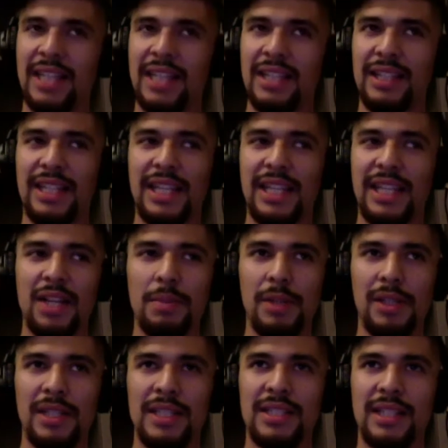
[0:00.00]
the kettlebell
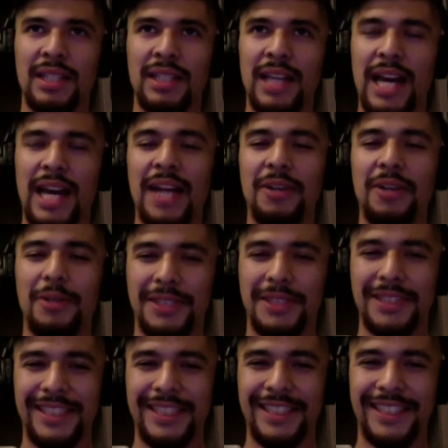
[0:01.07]
is an iron
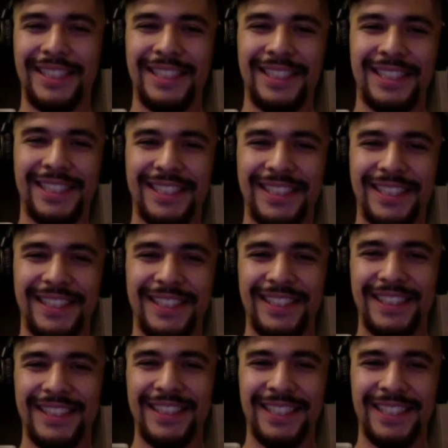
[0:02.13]

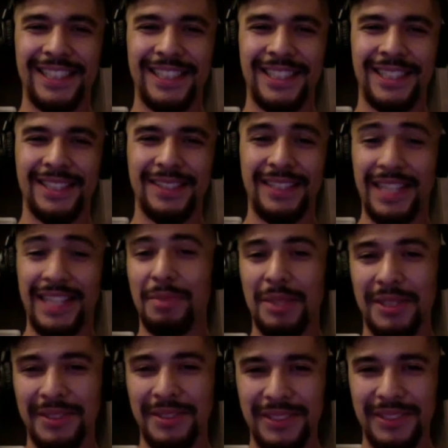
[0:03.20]

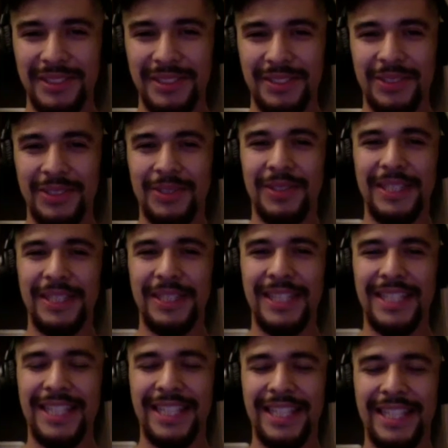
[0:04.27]
kettlebell, so it
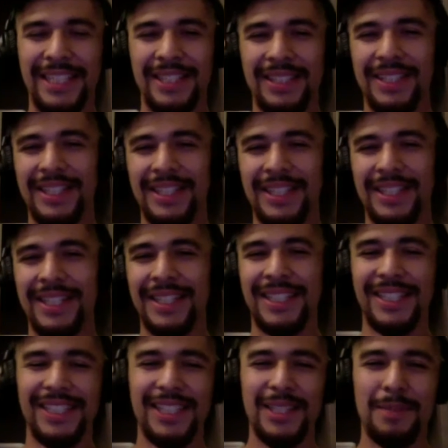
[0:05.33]
can
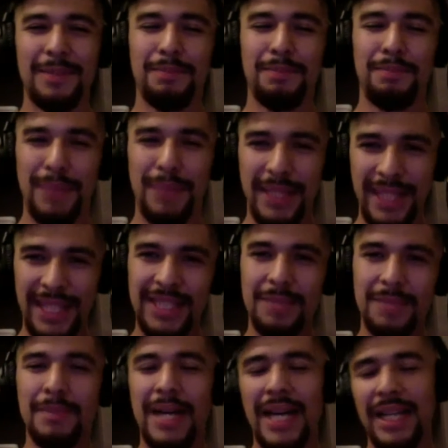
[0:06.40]
be in the
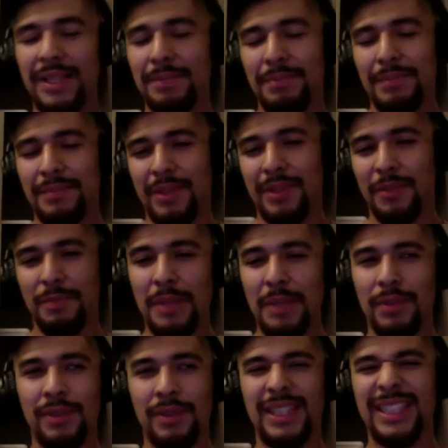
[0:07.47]
mind of people.
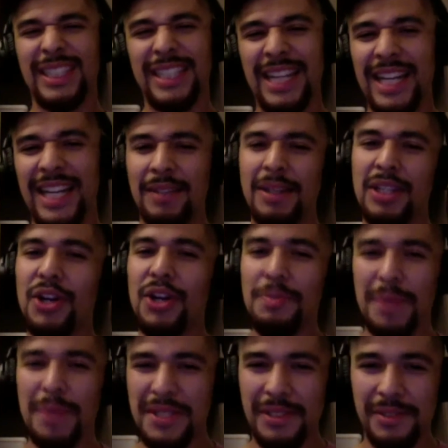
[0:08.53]
Now I'm gonna hurt
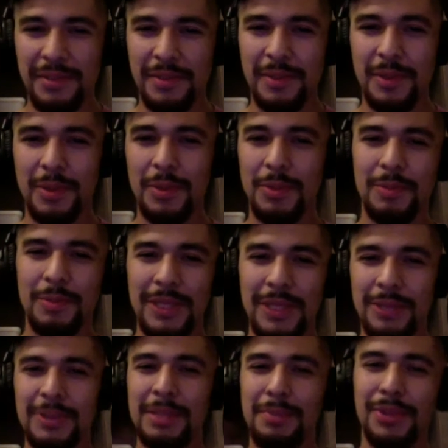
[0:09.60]
myself. With the
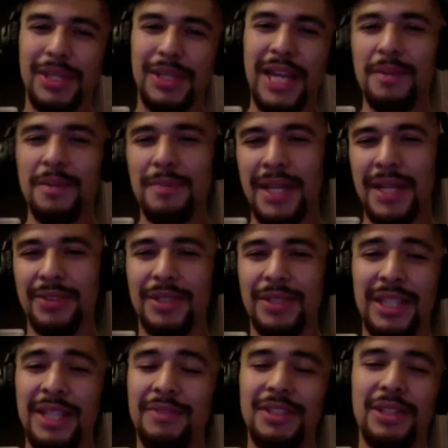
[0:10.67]
Bulgarian bag, you can
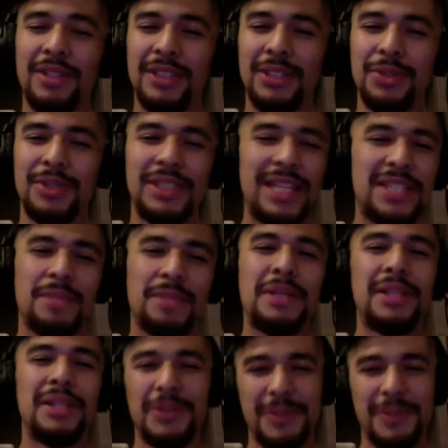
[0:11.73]
even use it as a
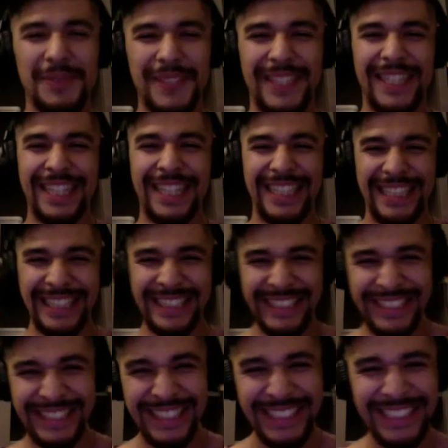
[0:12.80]
pillow.
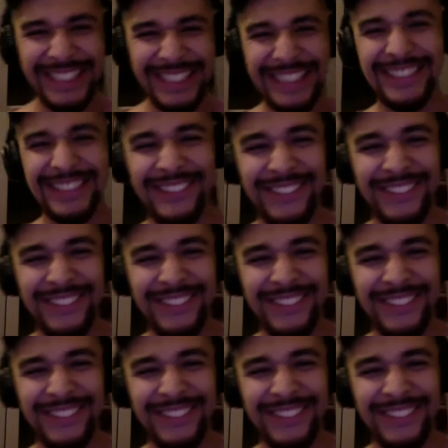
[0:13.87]
So